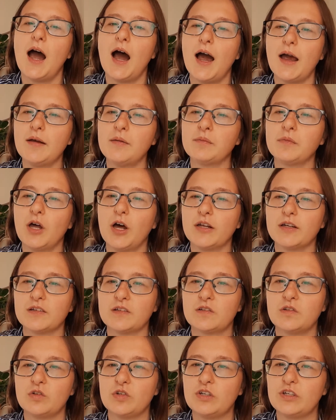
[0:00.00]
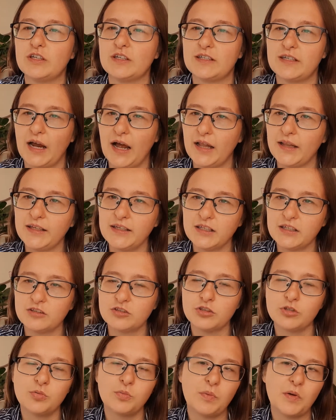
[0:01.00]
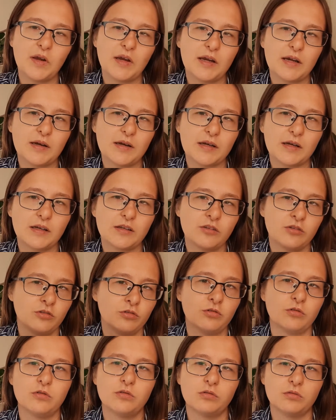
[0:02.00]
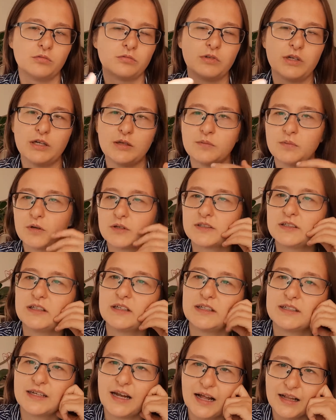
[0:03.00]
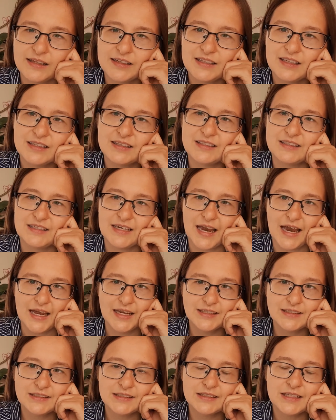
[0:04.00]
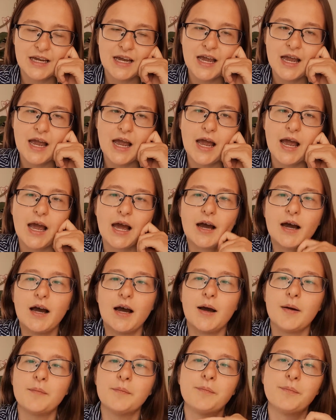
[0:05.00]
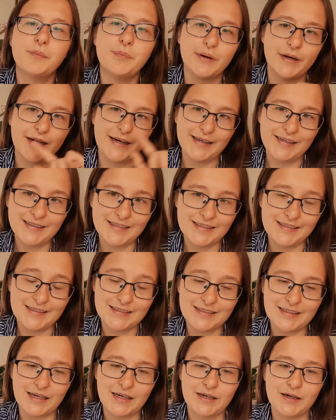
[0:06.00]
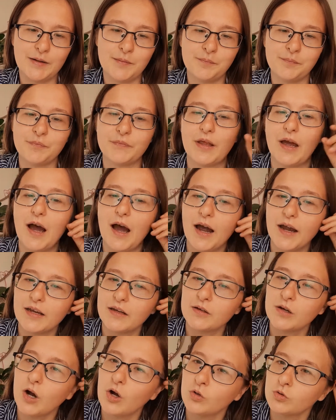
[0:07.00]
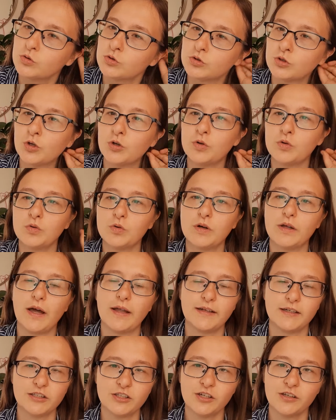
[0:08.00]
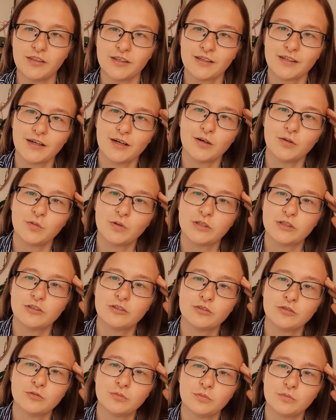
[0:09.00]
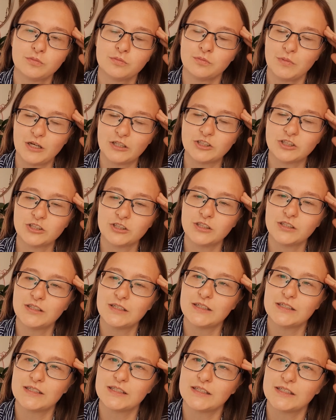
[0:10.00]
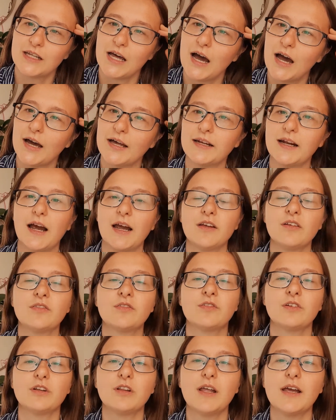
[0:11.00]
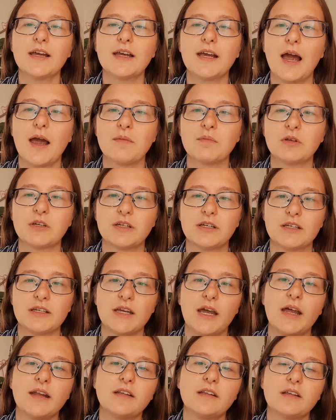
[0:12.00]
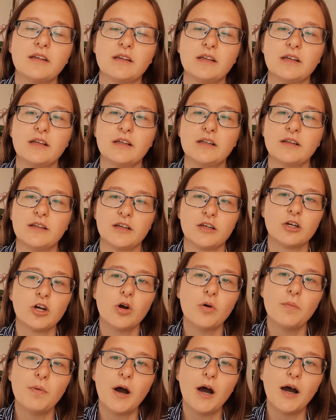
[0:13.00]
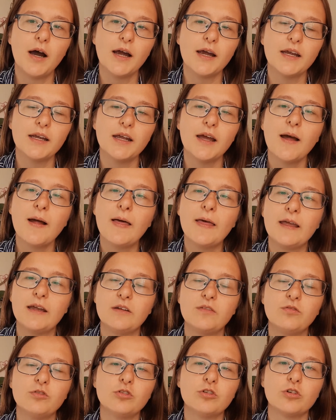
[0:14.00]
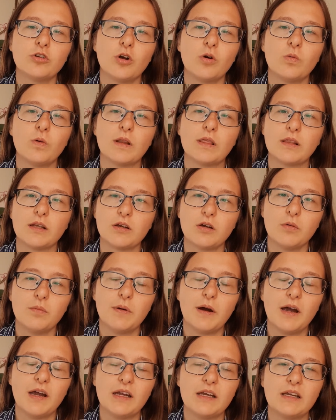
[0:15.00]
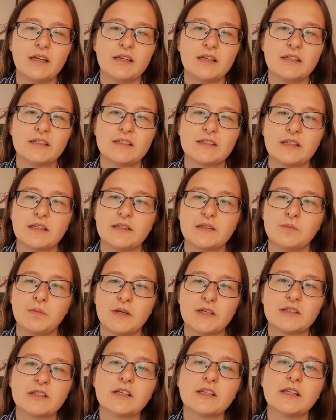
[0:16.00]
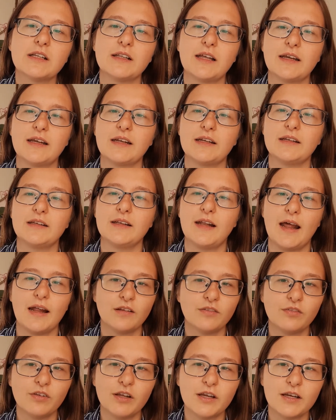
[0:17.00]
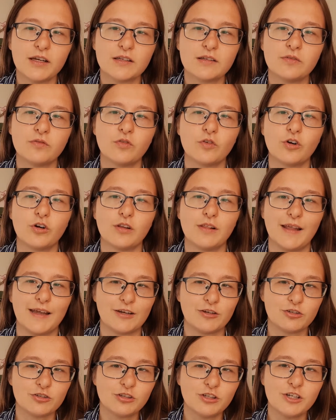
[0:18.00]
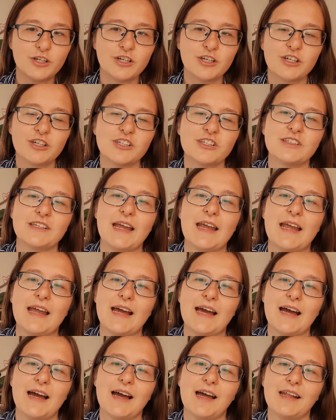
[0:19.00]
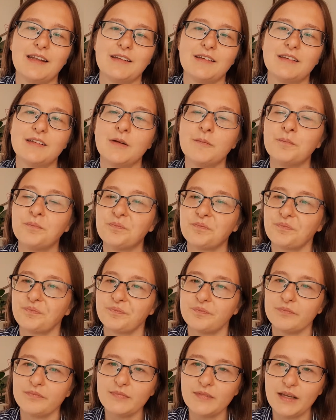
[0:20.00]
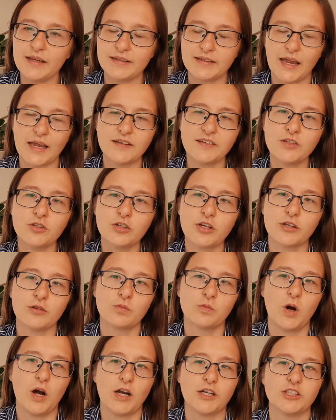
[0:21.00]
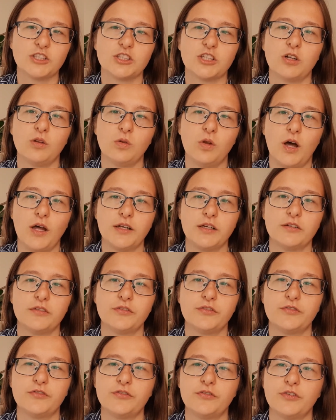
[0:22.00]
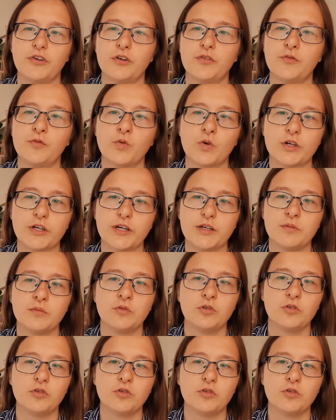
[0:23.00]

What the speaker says: I am not as good in Italian to read books in Italian yet. But I also, another thing that I wanted to mention is that I feel like I'm gonna get the Lingopie. If you don't know what Lingopie is, it's basically like a Netflix for language learners, and yes, you can watch a lot of foreign